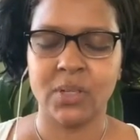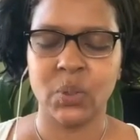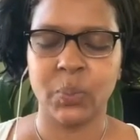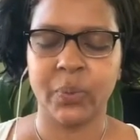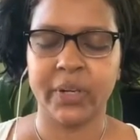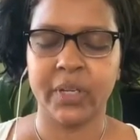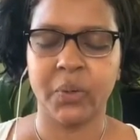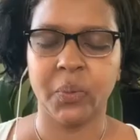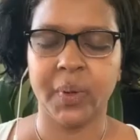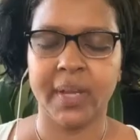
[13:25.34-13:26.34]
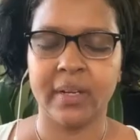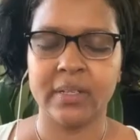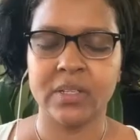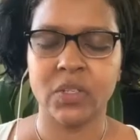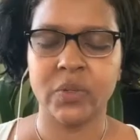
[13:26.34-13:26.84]
So bring your
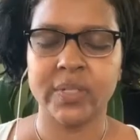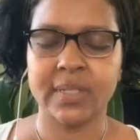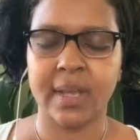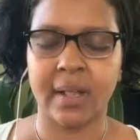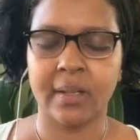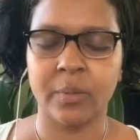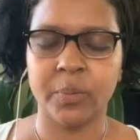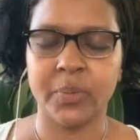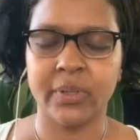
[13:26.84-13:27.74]
awareness to your scalp.